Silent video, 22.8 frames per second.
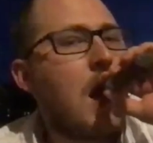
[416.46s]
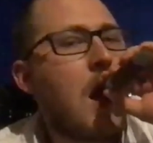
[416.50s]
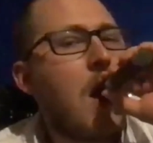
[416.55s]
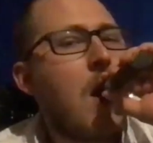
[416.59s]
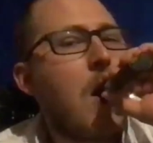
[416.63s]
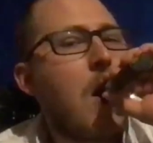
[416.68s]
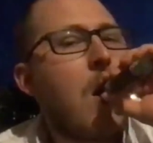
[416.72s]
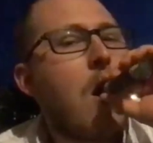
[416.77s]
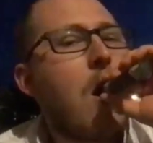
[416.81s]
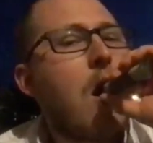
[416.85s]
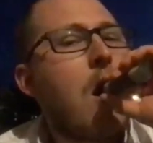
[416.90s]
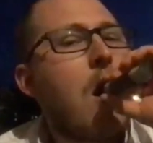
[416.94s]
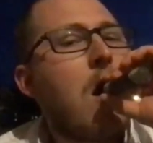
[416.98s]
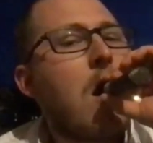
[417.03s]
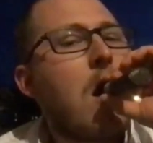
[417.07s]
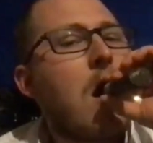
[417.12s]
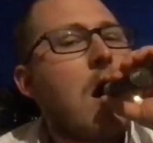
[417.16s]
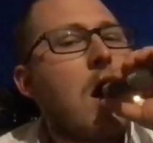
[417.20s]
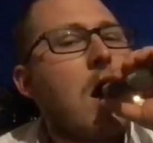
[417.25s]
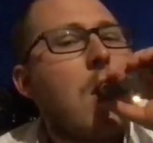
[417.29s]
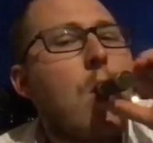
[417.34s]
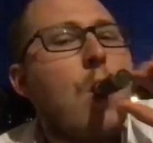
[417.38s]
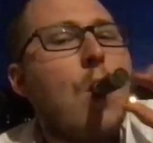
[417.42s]

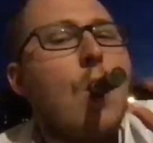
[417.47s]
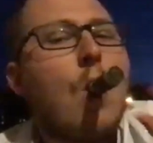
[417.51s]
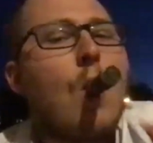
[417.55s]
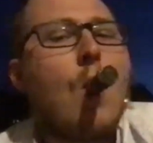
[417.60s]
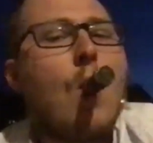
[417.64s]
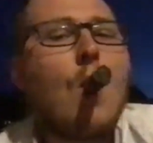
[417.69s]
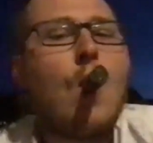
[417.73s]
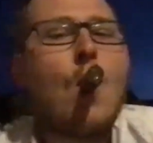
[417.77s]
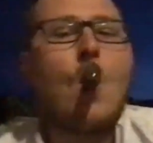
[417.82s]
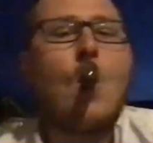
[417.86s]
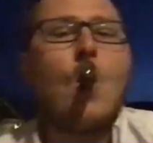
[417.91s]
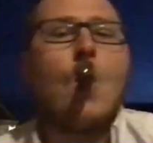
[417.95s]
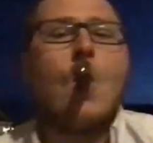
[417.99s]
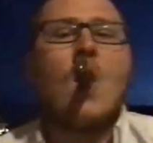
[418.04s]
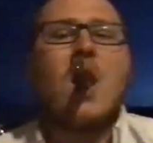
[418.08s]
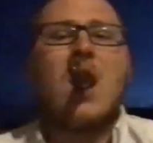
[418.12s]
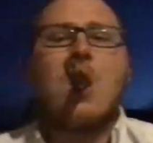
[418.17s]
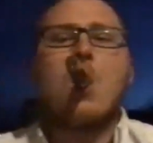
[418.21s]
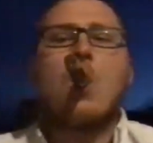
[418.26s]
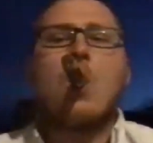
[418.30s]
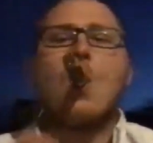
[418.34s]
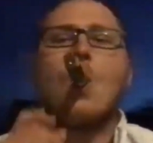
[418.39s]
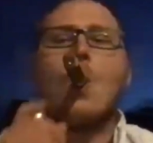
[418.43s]
Yeah, I'd be
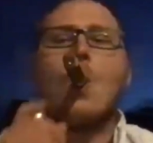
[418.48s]
curious to know